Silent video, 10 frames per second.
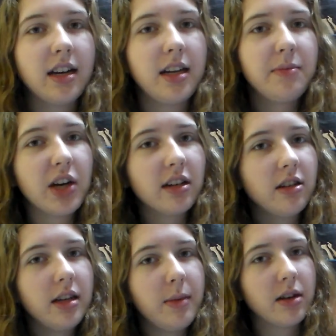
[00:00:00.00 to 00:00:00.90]
yeah, keep checking
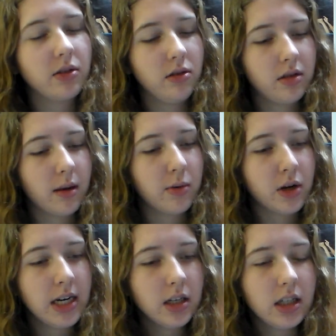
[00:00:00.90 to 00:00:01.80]
your emails, new
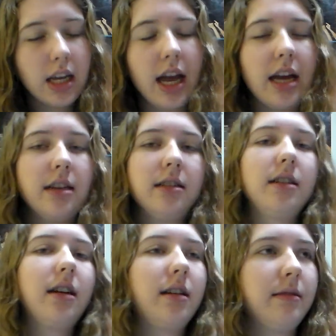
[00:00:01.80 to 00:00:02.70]
submariners,
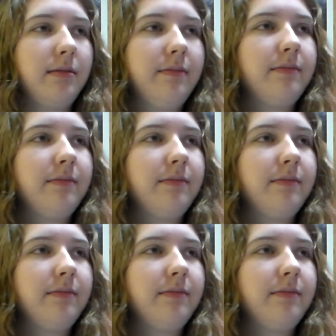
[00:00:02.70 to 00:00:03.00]
and